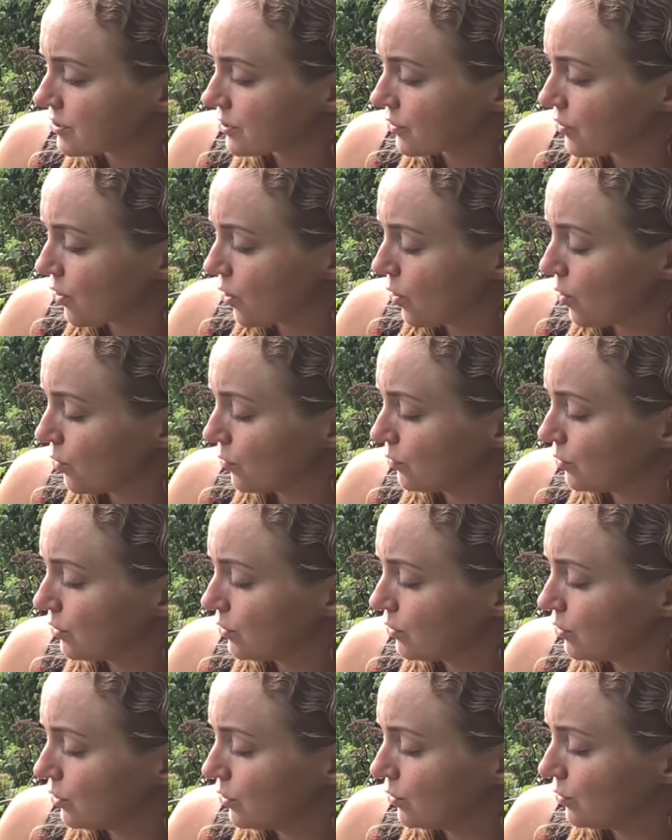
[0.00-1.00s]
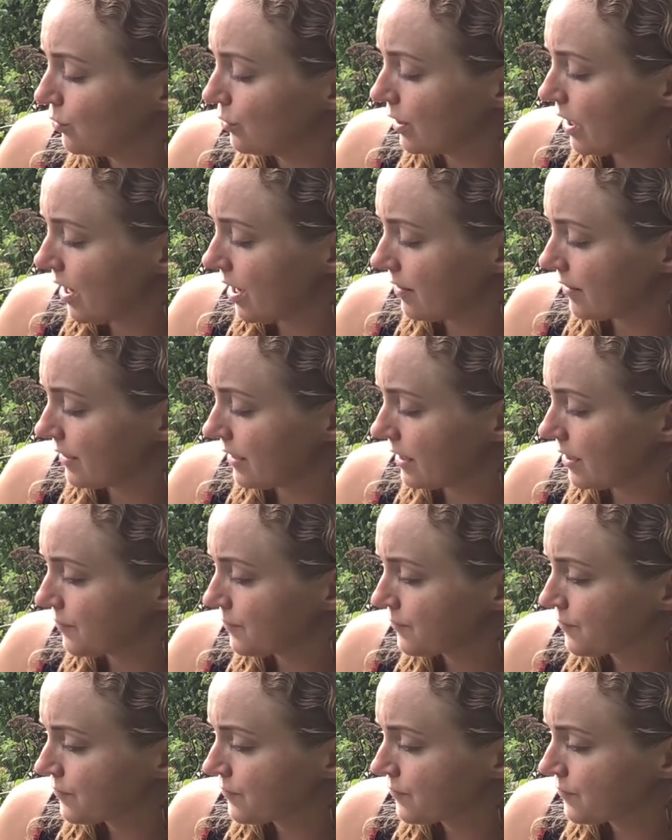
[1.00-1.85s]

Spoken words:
her own new colony.